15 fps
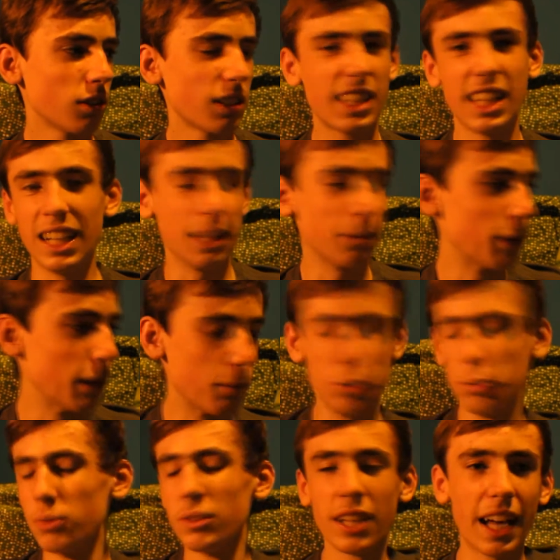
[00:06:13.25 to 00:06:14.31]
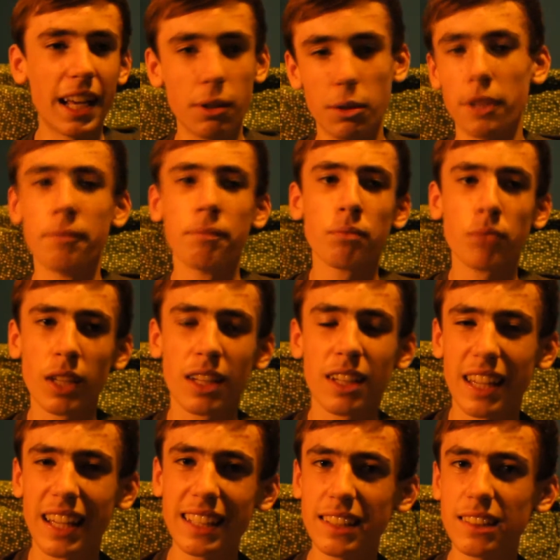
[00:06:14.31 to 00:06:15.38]
killing people. Anyway,
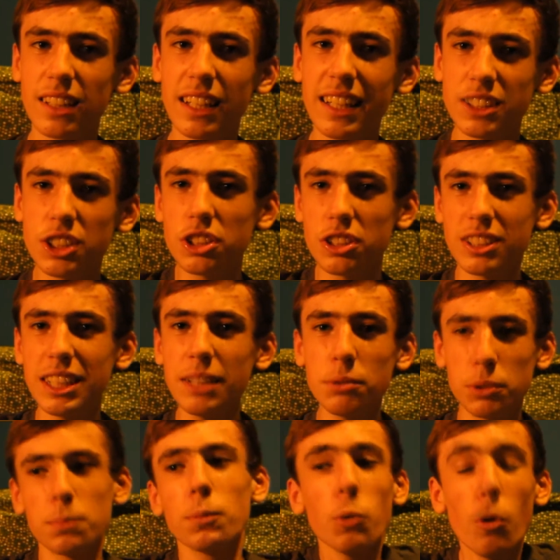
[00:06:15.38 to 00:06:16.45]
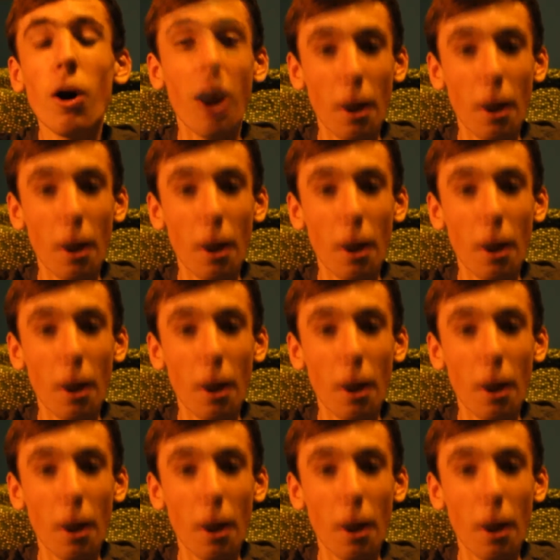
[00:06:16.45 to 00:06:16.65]
it just seems more